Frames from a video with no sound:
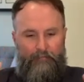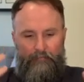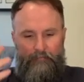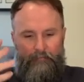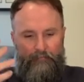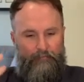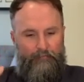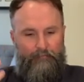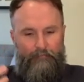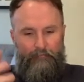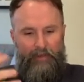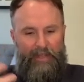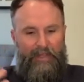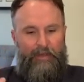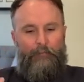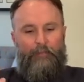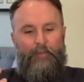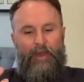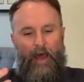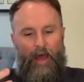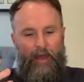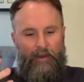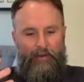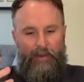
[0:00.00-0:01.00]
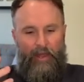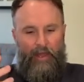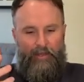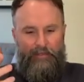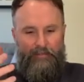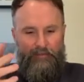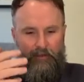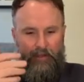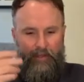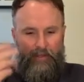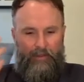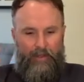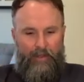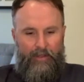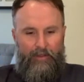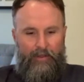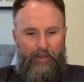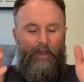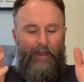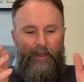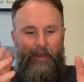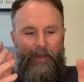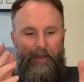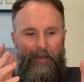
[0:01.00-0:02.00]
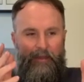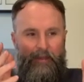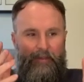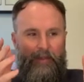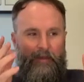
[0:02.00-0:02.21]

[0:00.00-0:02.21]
meme contest. Like they they